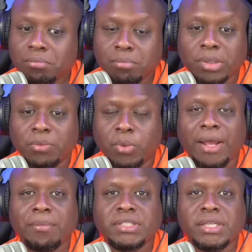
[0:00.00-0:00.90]
But we'll
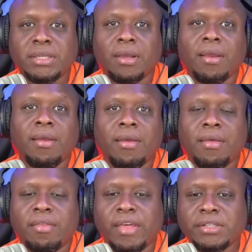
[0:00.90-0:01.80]
have to see.
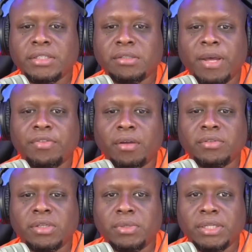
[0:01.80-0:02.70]
That's just my
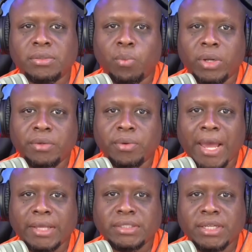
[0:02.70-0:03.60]
thoughts on this. What do you
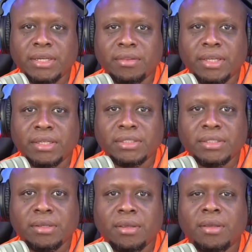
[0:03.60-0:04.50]
guys think of this?
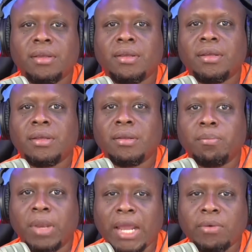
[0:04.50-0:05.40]

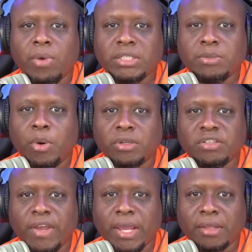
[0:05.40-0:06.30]
Black and white sports
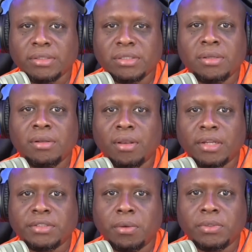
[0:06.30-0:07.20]
fans, let
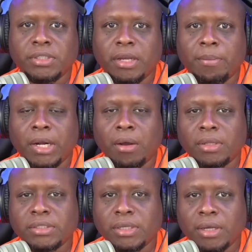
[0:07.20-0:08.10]
us know what you think about all this in the